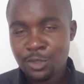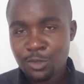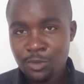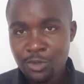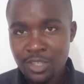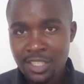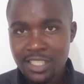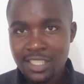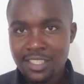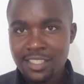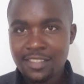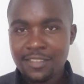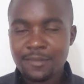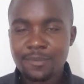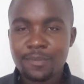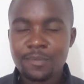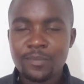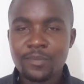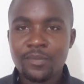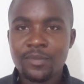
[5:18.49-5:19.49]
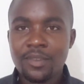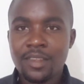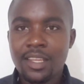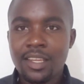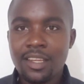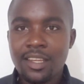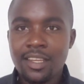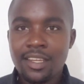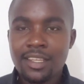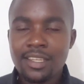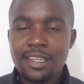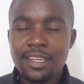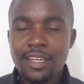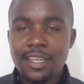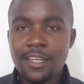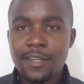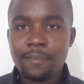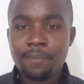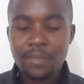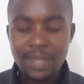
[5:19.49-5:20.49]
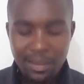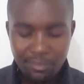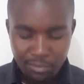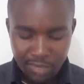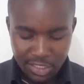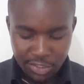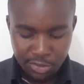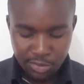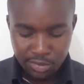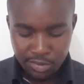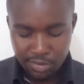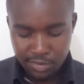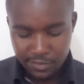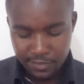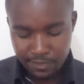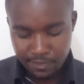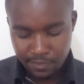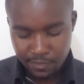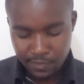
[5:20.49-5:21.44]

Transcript: gotten. Number two,